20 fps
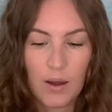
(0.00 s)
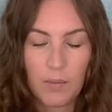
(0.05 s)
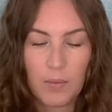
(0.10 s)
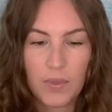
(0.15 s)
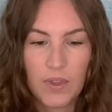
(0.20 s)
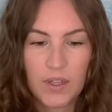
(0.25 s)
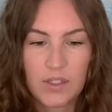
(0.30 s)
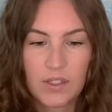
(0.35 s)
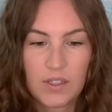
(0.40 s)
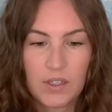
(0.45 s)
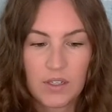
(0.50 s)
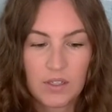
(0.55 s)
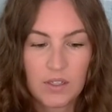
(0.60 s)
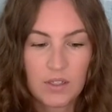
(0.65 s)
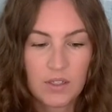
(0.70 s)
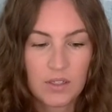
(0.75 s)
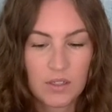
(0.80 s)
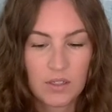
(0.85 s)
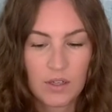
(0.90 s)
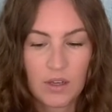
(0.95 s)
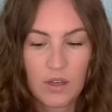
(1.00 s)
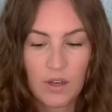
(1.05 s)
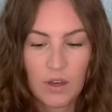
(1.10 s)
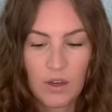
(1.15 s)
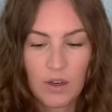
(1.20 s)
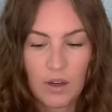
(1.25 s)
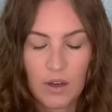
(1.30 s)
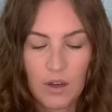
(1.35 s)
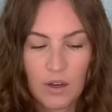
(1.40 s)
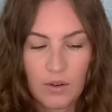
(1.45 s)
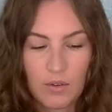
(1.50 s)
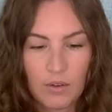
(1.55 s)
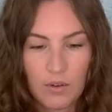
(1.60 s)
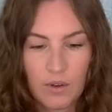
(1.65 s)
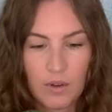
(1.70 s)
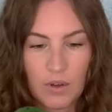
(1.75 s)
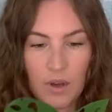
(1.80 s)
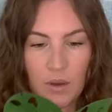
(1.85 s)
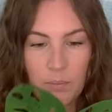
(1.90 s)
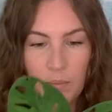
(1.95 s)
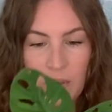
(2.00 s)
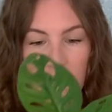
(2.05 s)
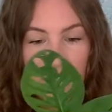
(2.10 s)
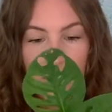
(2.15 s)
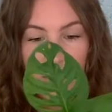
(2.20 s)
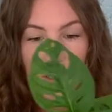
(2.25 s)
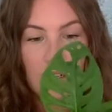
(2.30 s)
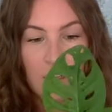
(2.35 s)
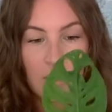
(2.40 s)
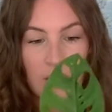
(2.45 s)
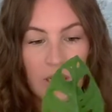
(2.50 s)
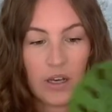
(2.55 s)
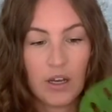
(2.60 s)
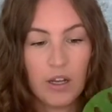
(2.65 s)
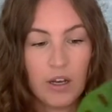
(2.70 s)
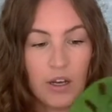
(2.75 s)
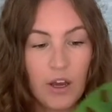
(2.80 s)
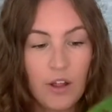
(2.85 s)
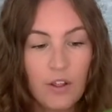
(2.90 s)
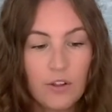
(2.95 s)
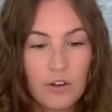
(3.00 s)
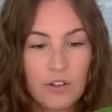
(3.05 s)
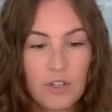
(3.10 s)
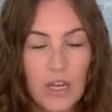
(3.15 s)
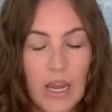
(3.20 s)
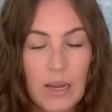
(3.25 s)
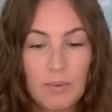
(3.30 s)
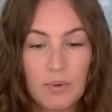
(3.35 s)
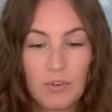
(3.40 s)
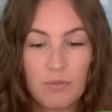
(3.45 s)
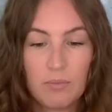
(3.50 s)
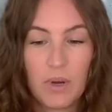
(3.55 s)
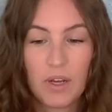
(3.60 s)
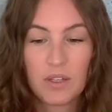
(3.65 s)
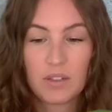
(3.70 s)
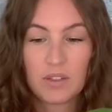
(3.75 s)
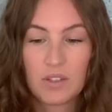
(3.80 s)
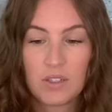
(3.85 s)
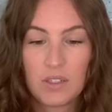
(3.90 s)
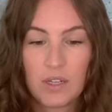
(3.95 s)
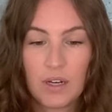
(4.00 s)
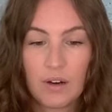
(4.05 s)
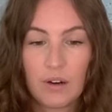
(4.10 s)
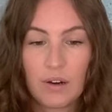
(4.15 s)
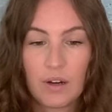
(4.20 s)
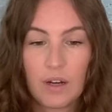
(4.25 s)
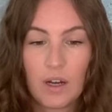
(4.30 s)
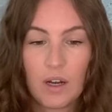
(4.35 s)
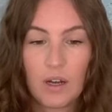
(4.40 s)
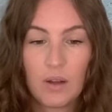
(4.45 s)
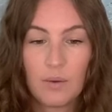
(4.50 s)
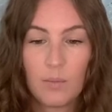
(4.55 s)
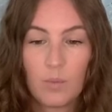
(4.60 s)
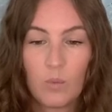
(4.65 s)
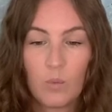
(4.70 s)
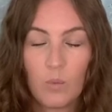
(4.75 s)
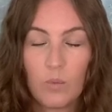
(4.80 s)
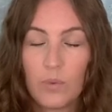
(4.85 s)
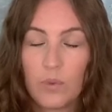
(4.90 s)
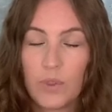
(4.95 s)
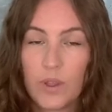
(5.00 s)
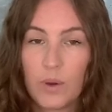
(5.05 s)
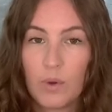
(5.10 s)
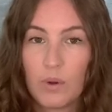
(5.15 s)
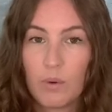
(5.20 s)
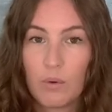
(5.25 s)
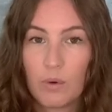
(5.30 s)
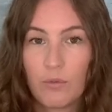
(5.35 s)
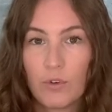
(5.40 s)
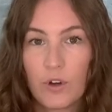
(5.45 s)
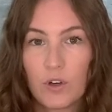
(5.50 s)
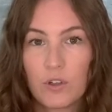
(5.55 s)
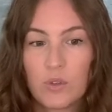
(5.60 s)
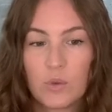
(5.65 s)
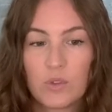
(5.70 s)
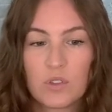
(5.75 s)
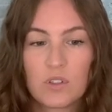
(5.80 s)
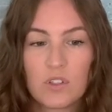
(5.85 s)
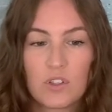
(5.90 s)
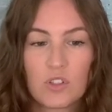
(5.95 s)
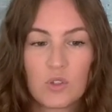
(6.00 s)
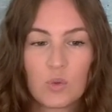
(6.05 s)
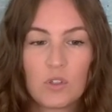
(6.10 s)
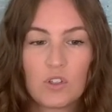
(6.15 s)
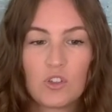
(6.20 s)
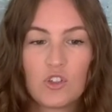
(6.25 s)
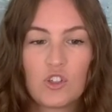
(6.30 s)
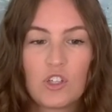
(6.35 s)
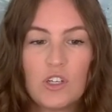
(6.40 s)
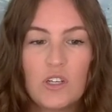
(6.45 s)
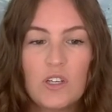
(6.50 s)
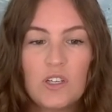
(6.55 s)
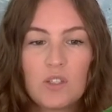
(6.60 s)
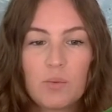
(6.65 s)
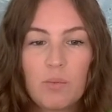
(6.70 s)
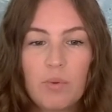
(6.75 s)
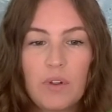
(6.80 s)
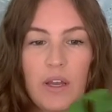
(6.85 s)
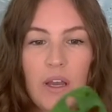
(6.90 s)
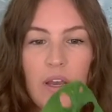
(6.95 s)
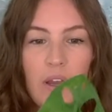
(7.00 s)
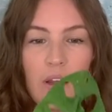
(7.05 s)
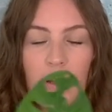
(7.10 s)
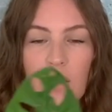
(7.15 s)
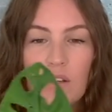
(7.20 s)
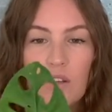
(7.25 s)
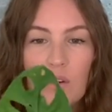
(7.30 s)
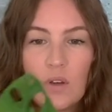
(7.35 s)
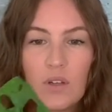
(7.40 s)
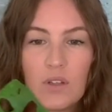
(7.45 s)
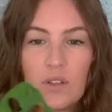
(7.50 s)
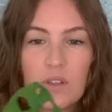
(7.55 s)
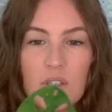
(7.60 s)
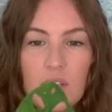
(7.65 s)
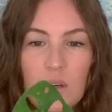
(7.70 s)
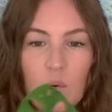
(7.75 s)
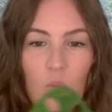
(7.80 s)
This is basically another type of monstera that we refer to as the Swiss cheese plant, and you can see